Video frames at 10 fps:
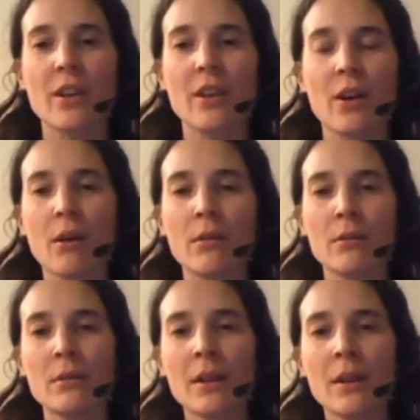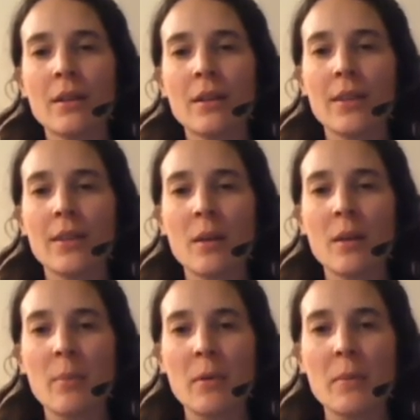the whole thing
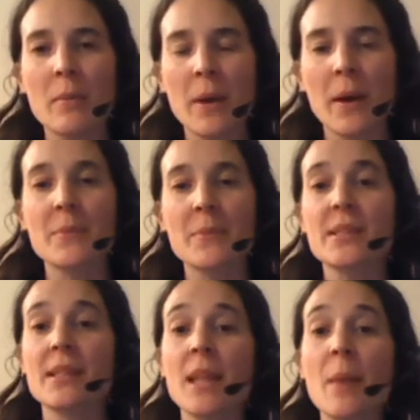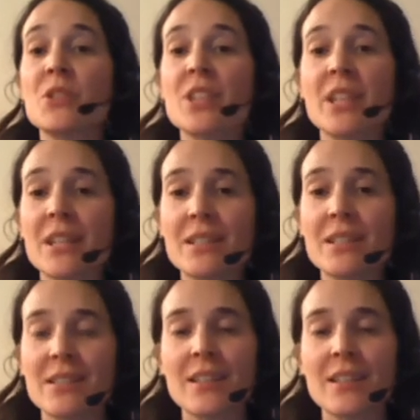about celebrities.